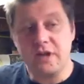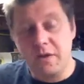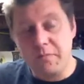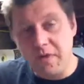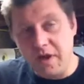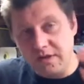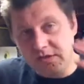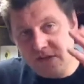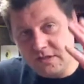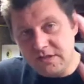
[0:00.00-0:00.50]
all
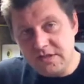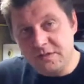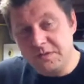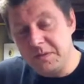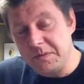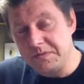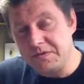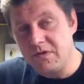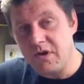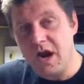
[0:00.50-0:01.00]
my existing
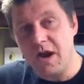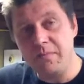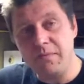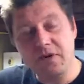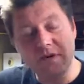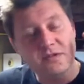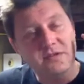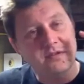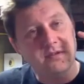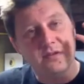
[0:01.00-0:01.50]

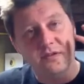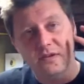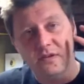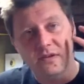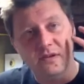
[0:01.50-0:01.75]
subscribers.